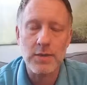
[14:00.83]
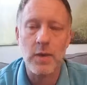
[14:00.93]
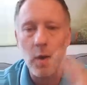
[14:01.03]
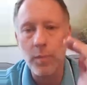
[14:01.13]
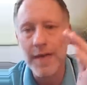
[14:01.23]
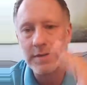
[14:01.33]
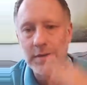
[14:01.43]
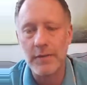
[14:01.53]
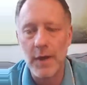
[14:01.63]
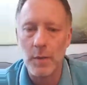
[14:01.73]
so I hope that
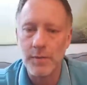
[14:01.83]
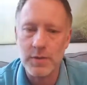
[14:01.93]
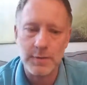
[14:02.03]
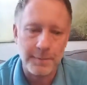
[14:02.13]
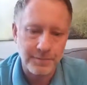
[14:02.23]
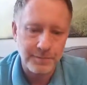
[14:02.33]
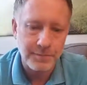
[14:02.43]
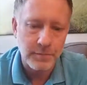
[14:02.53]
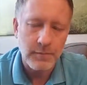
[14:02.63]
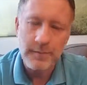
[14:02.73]
stuff helps.
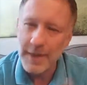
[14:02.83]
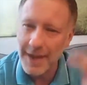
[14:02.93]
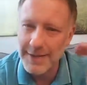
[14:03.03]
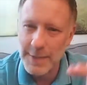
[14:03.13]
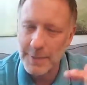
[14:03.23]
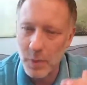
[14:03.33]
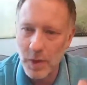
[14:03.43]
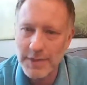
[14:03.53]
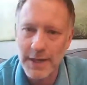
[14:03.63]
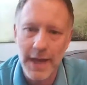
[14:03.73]
A deeper
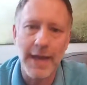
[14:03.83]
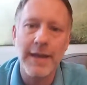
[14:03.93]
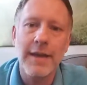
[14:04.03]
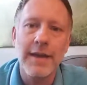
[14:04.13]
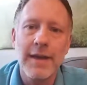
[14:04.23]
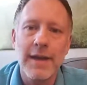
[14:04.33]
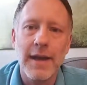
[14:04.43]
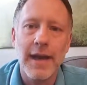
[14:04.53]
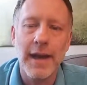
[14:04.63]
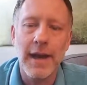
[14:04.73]
one today,
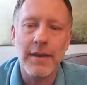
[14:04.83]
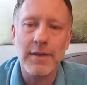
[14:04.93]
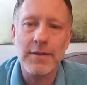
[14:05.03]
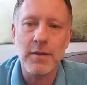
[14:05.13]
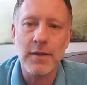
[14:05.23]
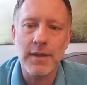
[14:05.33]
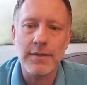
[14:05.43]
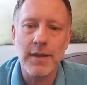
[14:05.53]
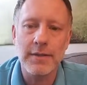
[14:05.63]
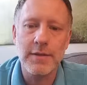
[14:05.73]
and until
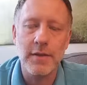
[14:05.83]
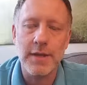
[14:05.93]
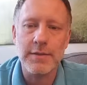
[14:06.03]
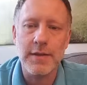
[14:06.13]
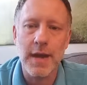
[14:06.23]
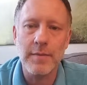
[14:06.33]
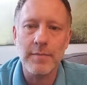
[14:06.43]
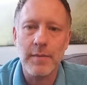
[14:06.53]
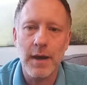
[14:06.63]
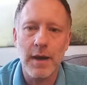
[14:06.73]
next
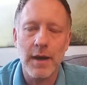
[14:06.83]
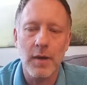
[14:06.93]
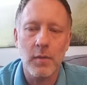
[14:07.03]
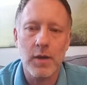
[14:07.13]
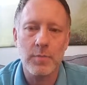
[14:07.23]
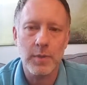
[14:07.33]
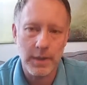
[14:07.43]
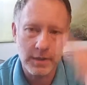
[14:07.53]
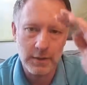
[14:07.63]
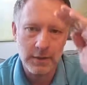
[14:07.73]
time, we're
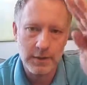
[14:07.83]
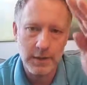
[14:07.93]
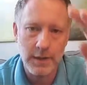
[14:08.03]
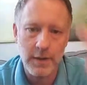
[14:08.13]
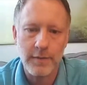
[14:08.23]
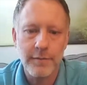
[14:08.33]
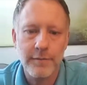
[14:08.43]
complete. Take care.